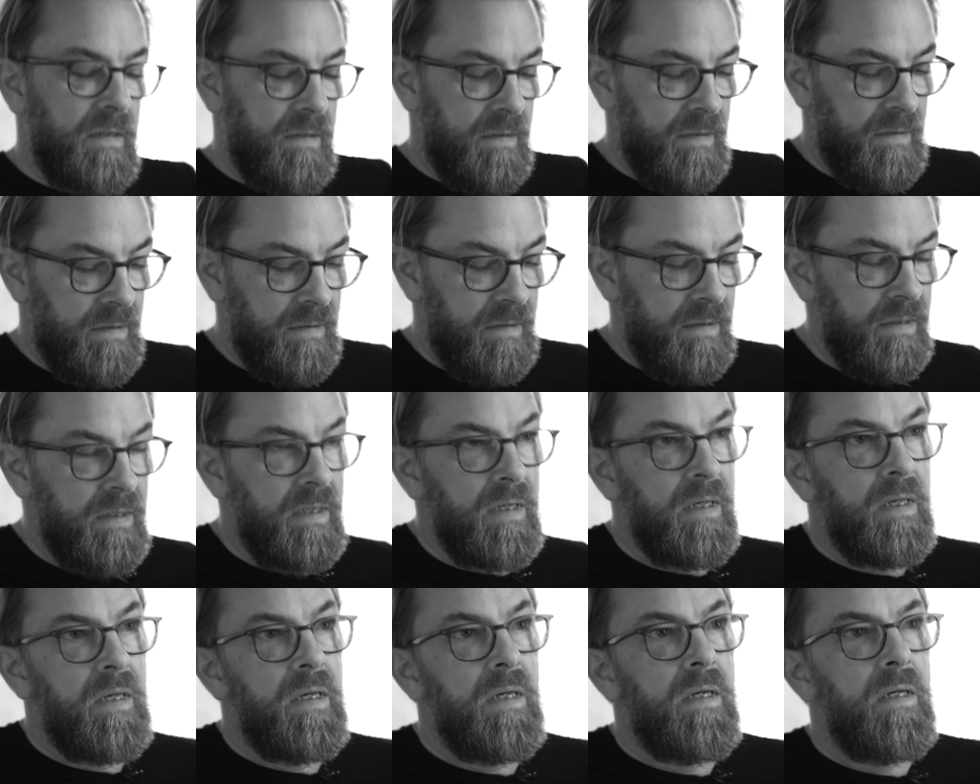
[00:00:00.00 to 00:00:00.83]
a
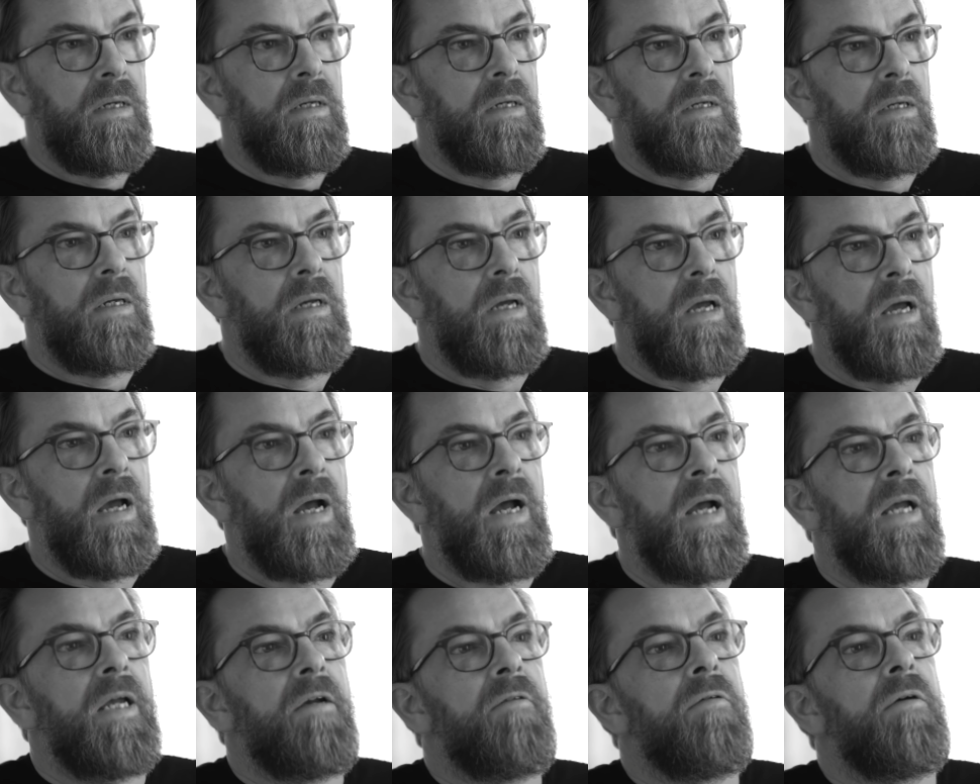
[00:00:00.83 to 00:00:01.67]

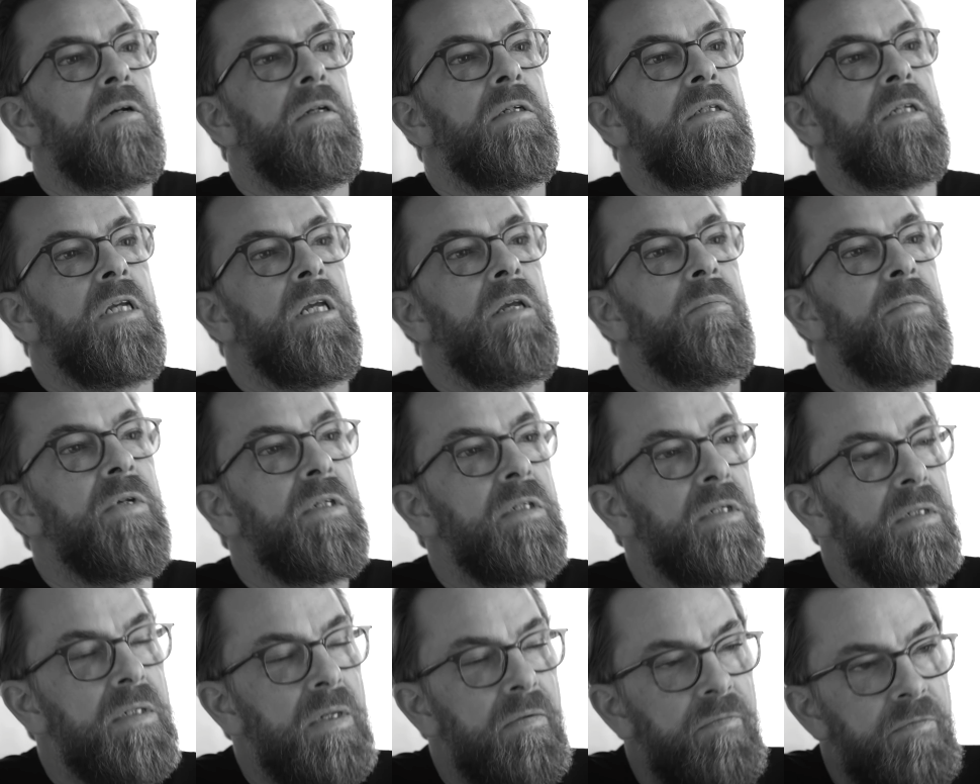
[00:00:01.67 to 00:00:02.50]
high quality
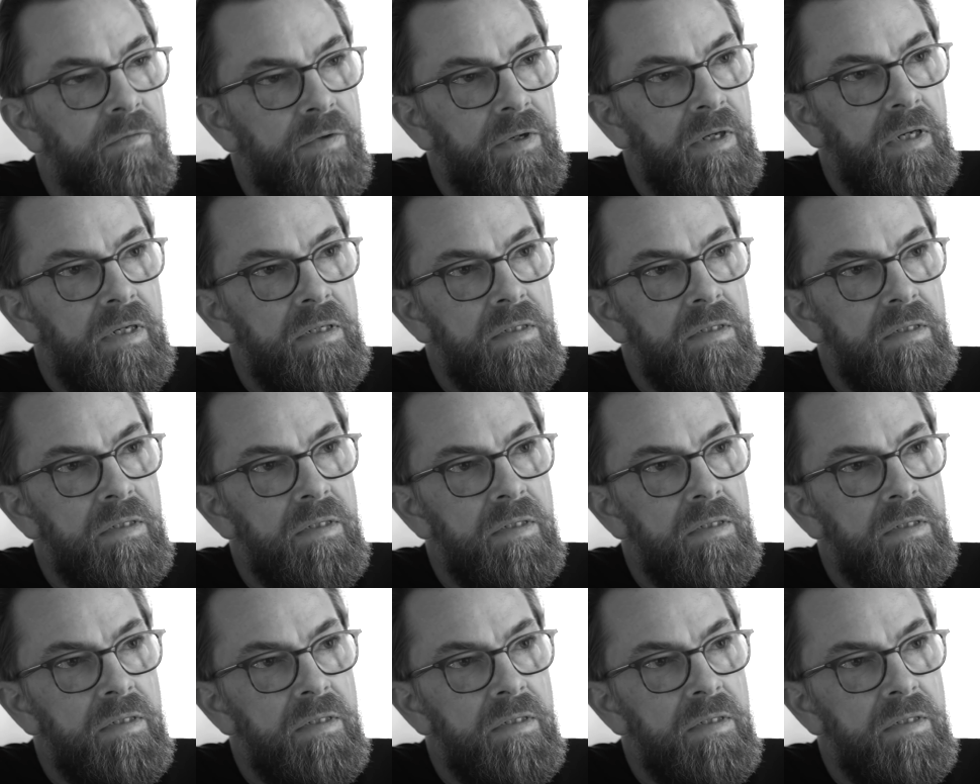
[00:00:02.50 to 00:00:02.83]
image or something.